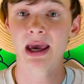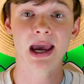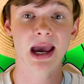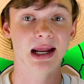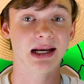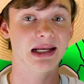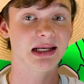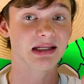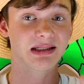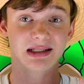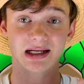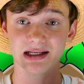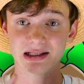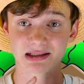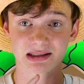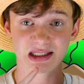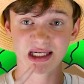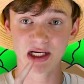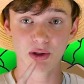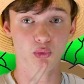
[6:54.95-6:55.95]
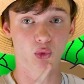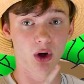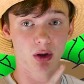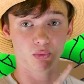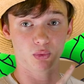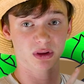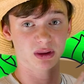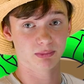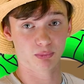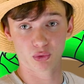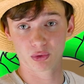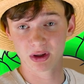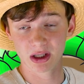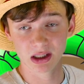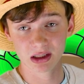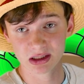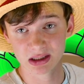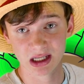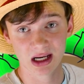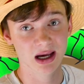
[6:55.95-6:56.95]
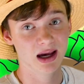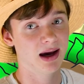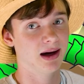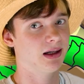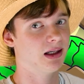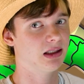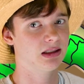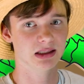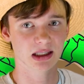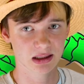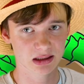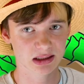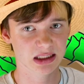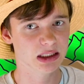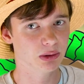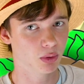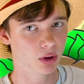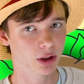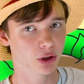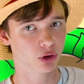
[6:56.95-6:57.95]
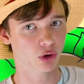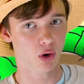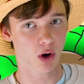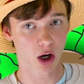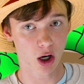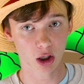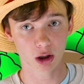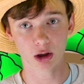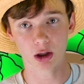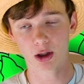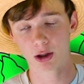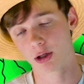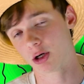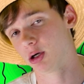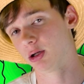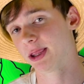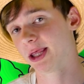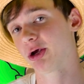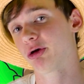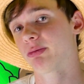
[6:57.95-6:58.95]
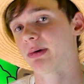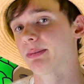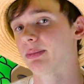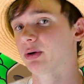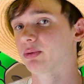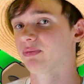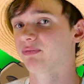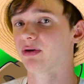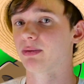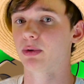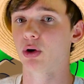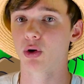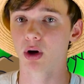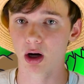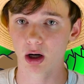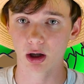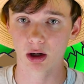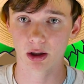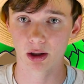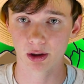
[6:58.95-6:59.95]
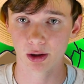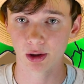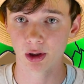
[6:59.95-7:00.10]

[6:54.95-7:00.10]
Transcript: and he didn't see one with the Marines, and he didn't see one in Ohara. All he remembered from Ohara